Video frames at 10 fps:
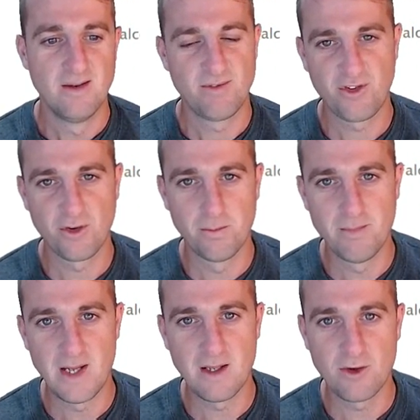Some
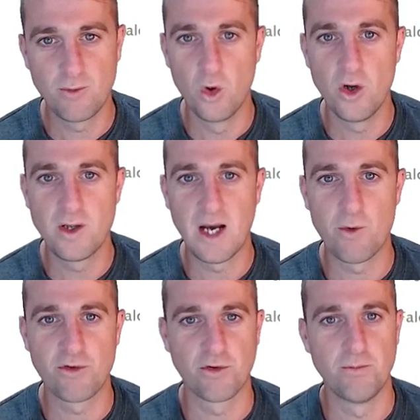may work
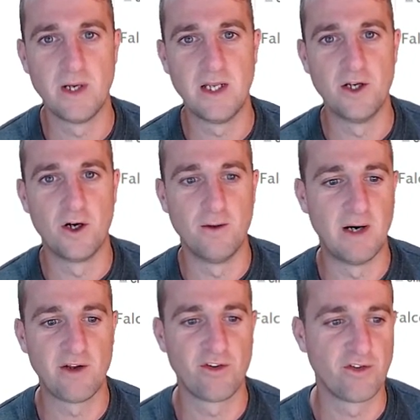out, some may not, and
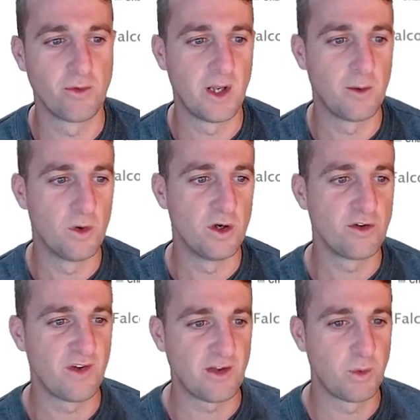that's just the way it
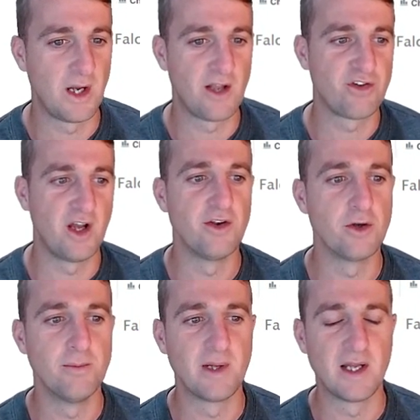works. That's why I try and
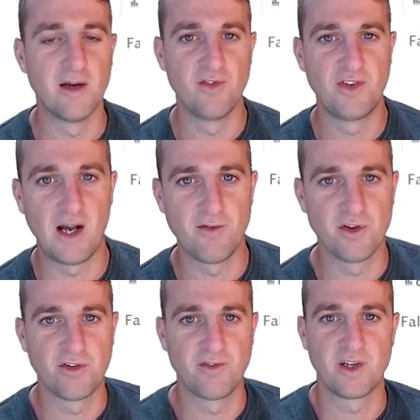do a bit of
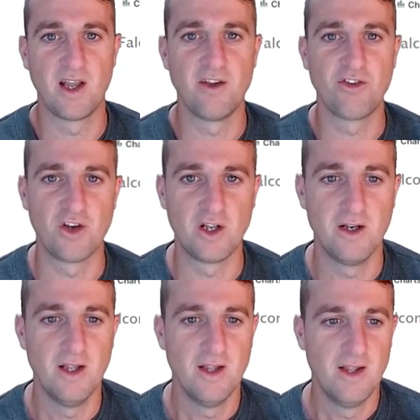
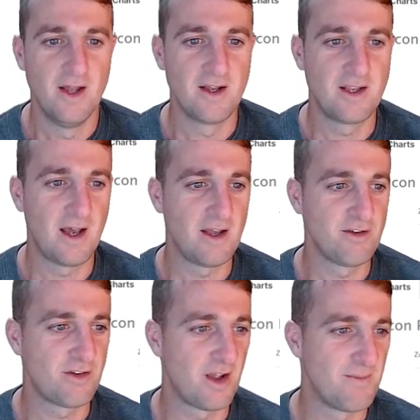diversification and get
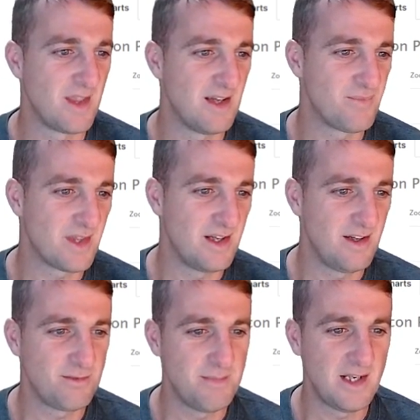
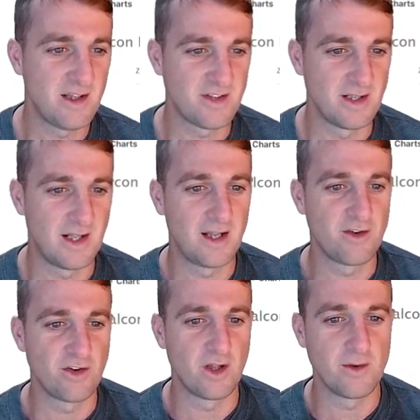as many as I like
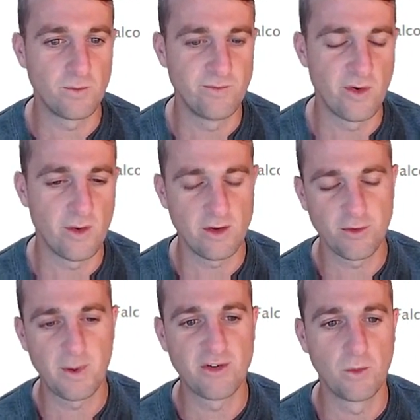to,
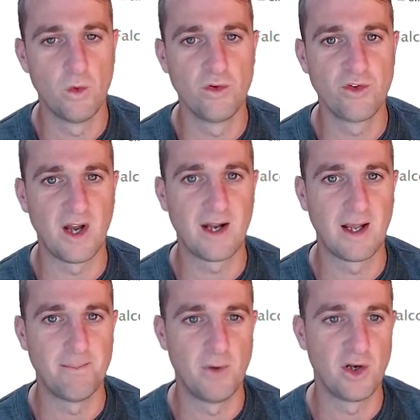especially ones that I
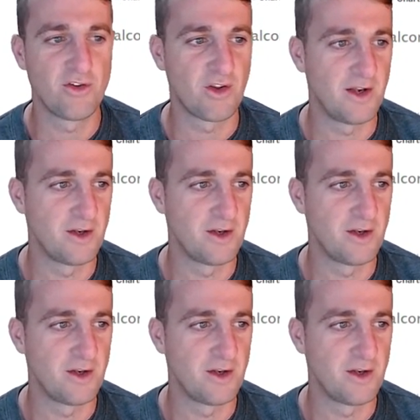can monitor. I